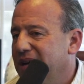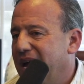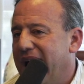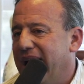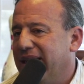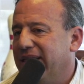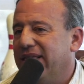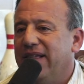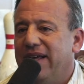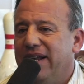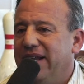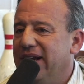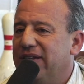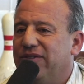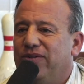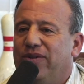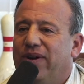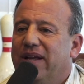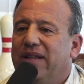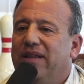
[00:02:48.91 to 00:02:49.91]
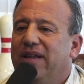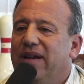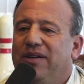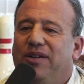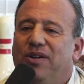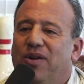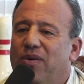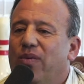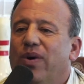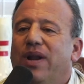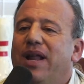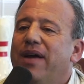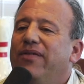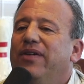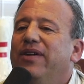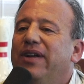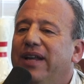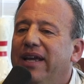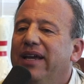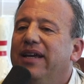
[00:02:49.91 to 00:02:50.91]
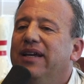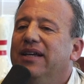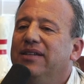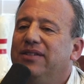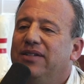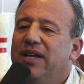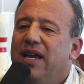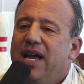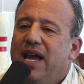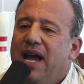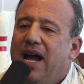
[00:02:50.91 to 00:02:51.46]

athletics or I, you know, whatever it is.